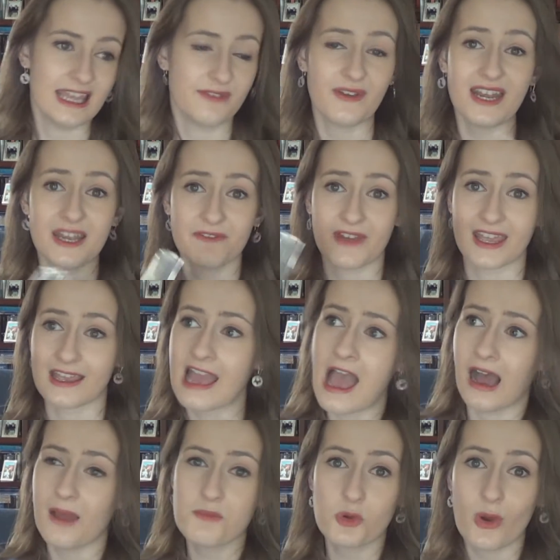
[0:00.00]
If anything,
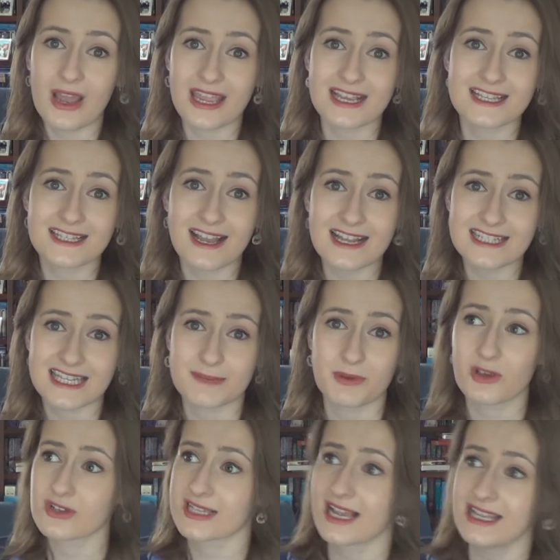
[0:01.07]
I'm quite excited
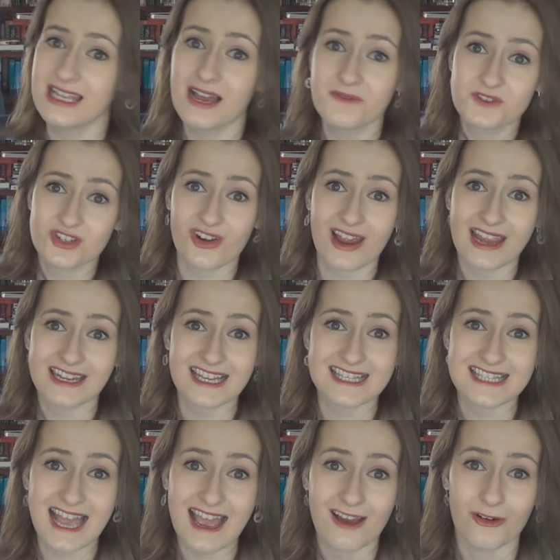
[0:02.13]
because I love trying
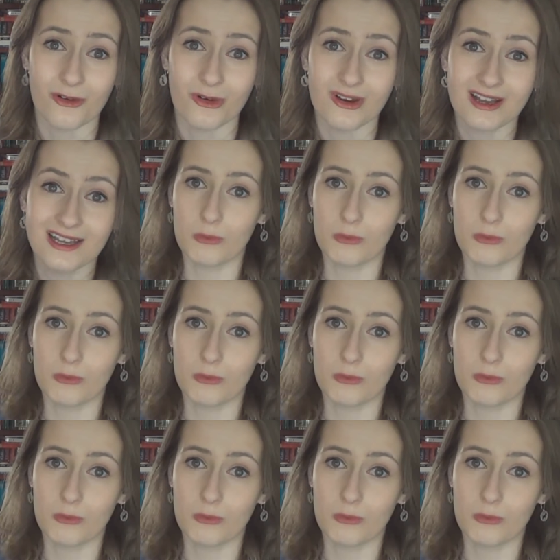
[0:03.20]
this out.